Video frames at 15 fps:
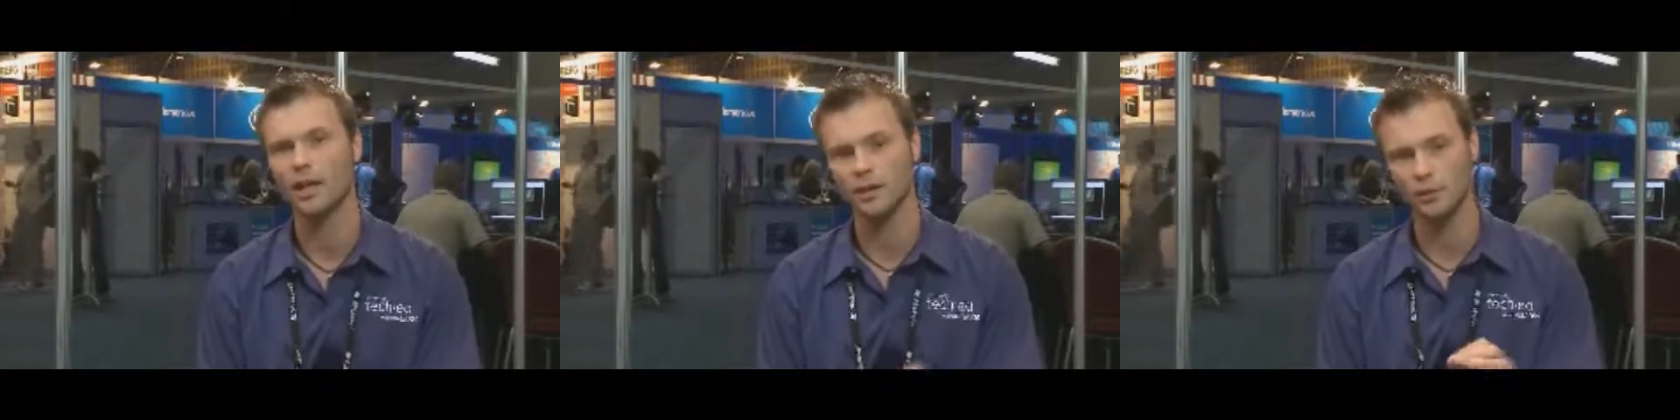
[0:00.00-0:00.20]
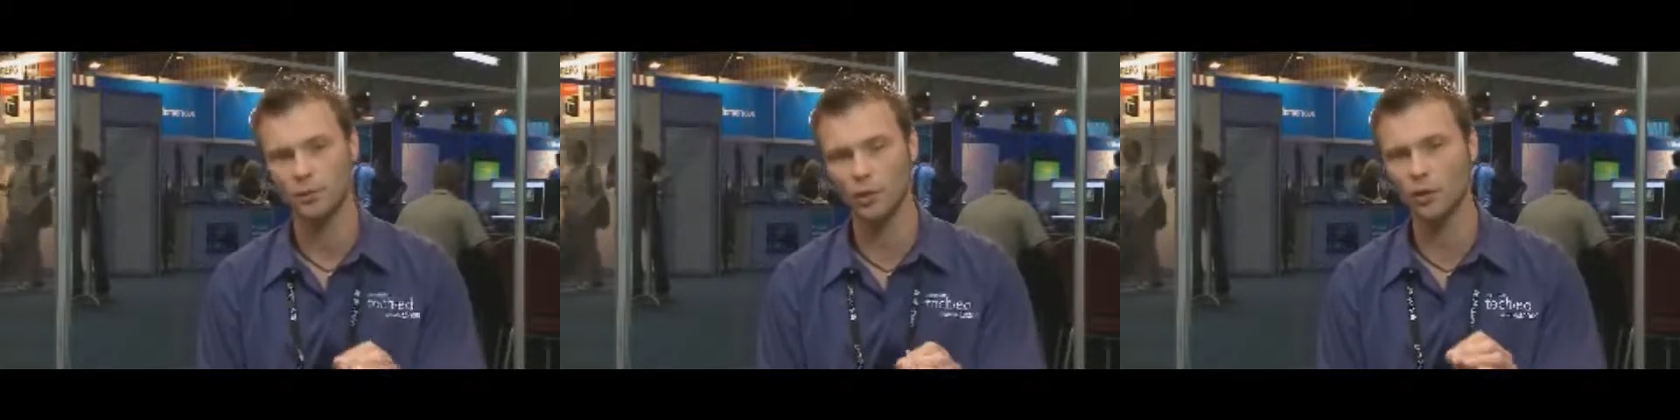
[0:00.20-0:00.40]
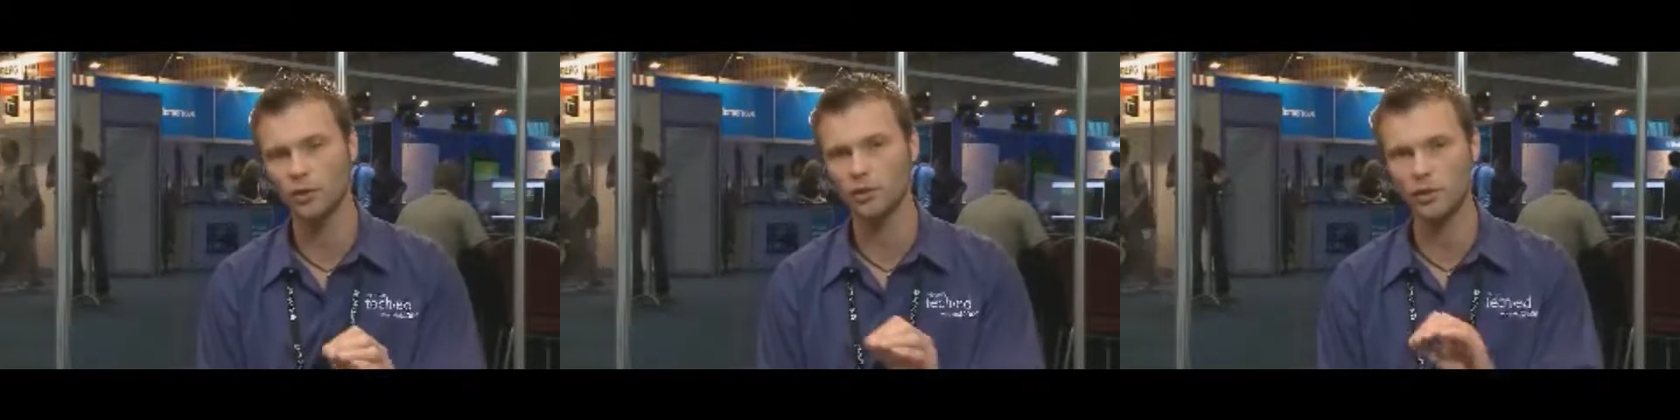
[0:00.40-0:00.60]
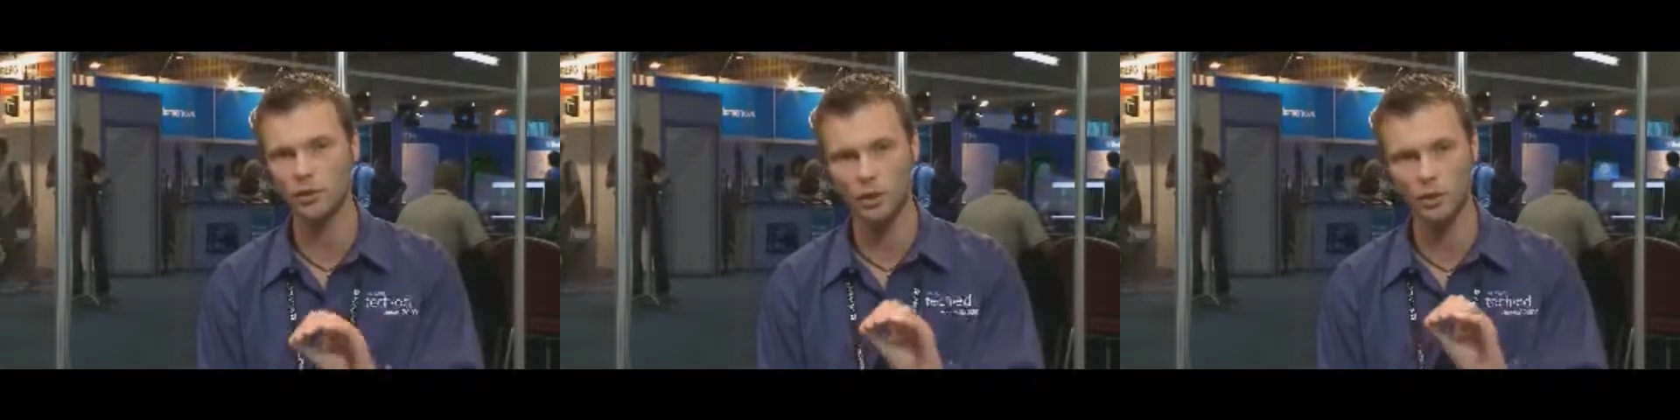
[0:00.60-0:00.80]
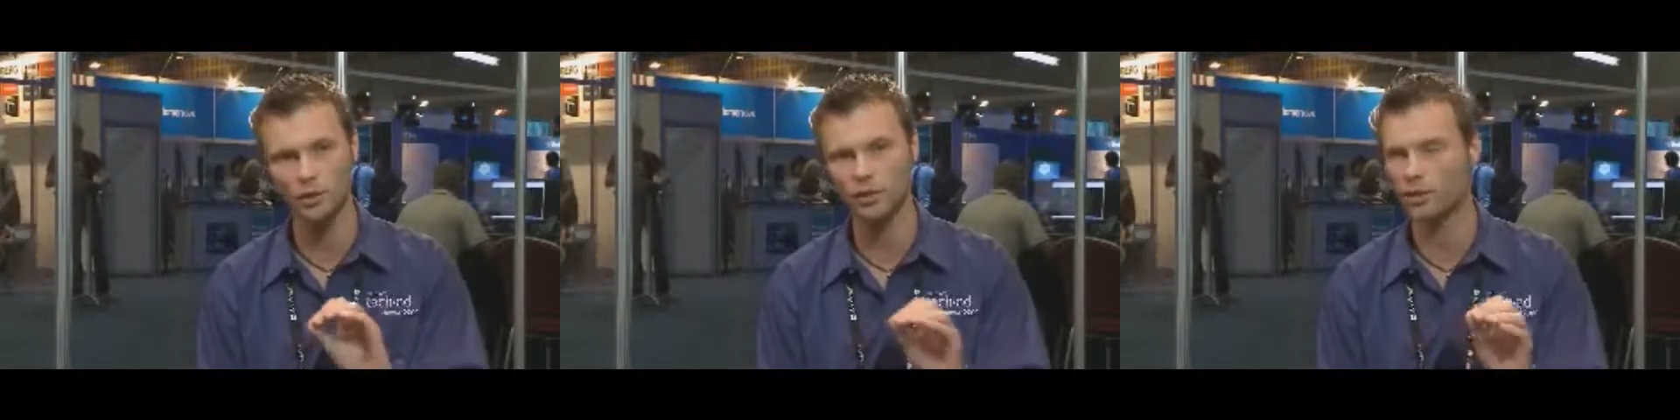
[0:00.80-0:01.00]
So focus on
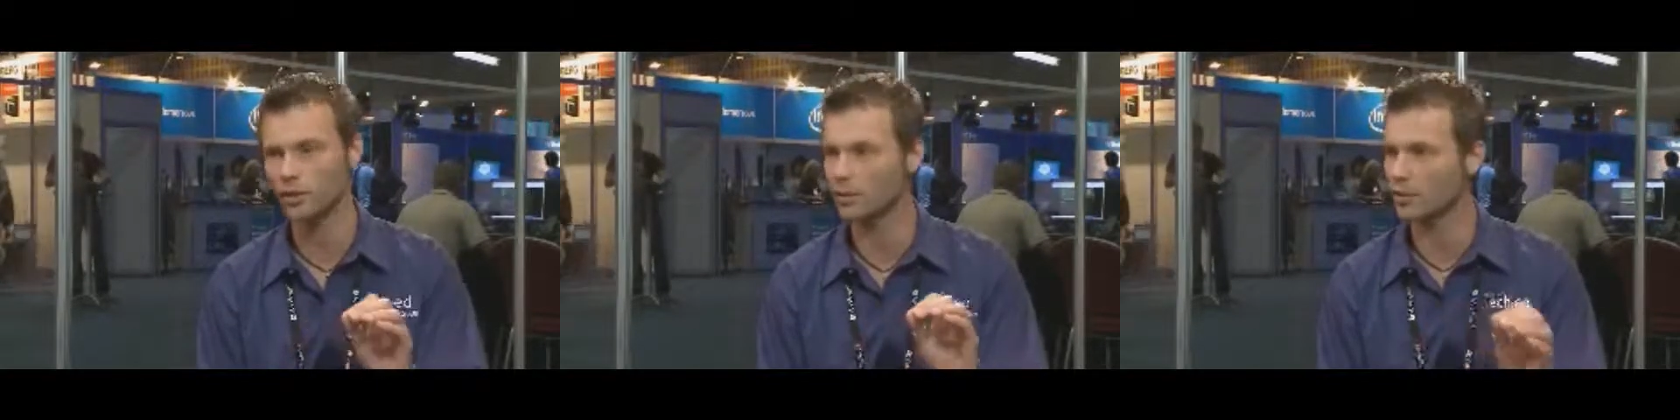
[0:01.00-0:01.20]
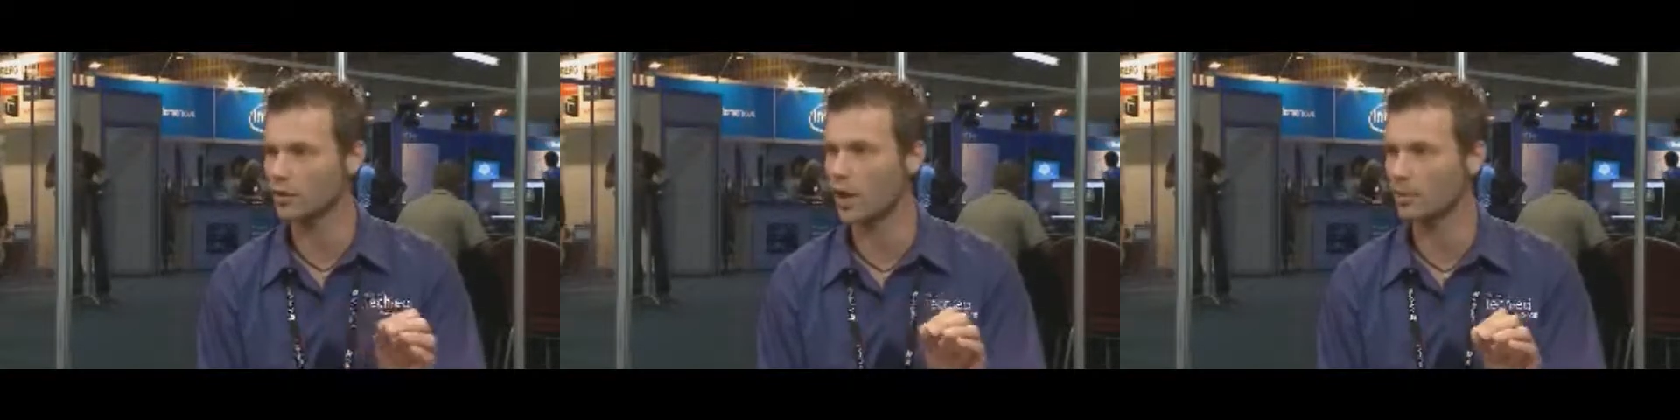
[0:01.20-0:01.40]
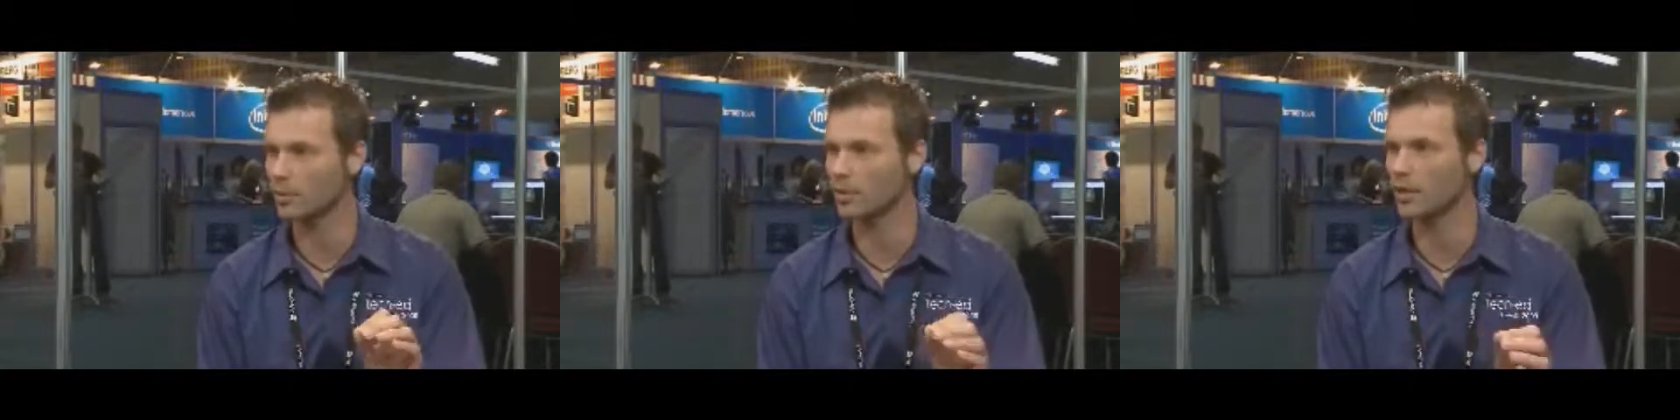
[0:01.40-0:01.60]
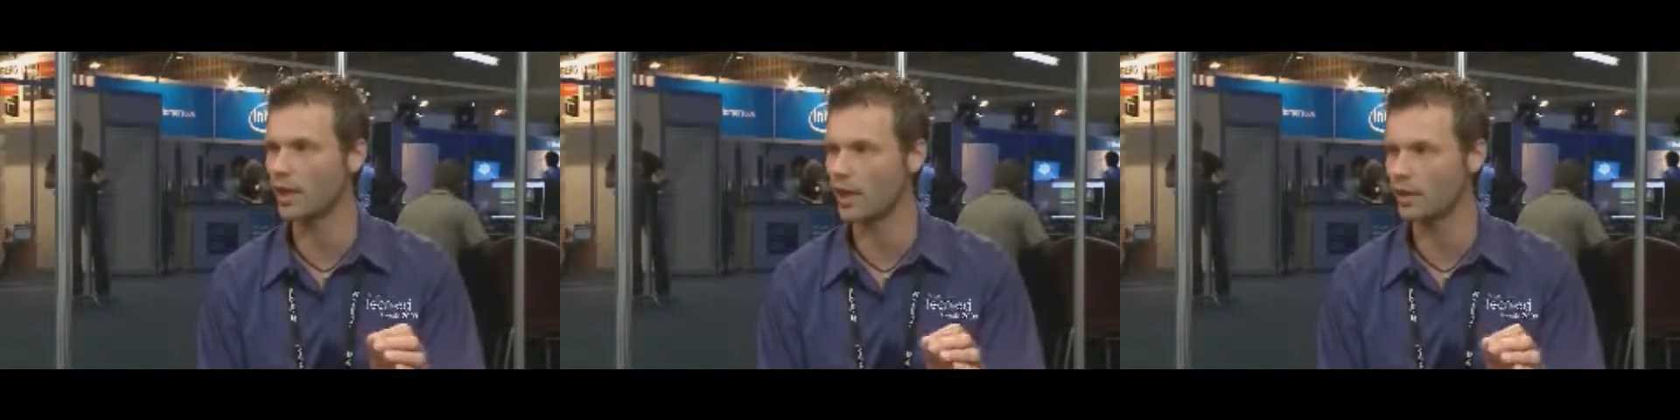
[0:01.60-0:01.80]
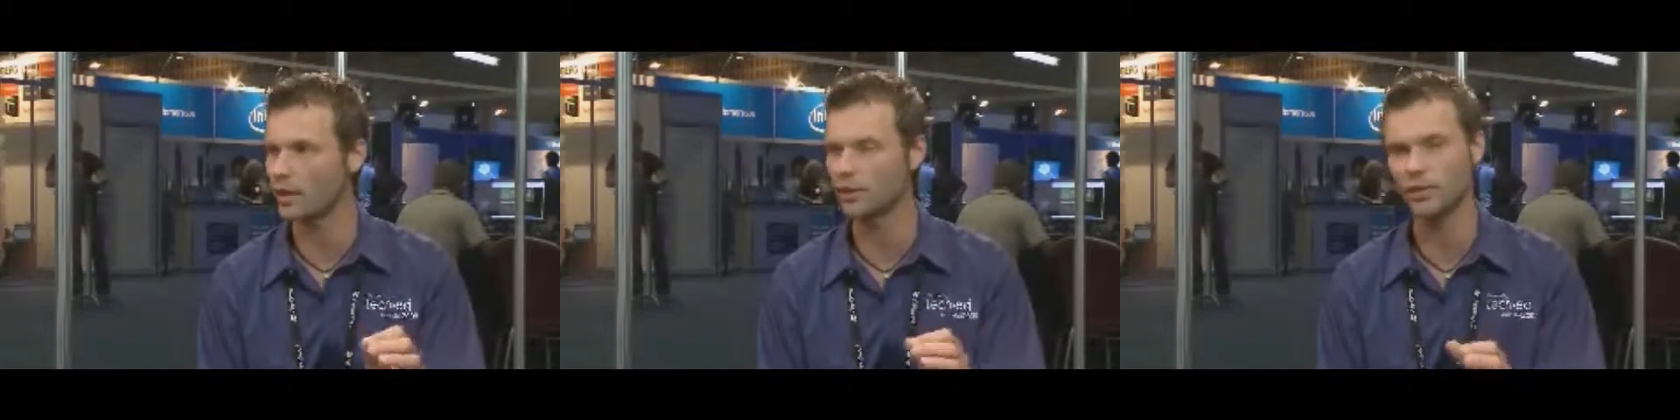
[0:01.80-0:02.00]
those little sharp
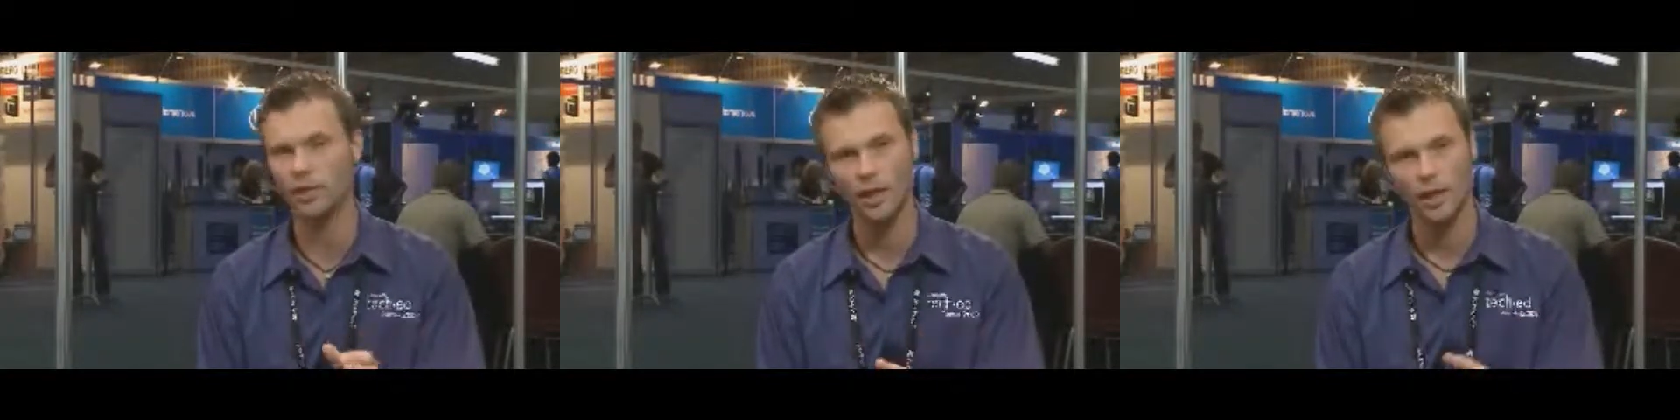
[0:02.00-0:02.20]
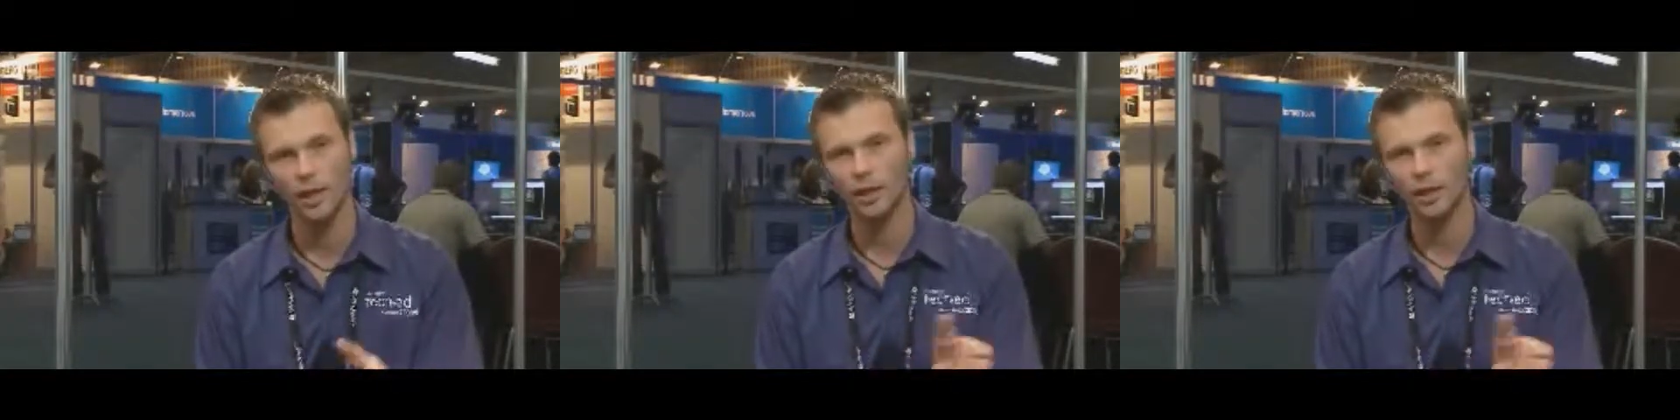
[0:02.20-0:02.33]
scenarios,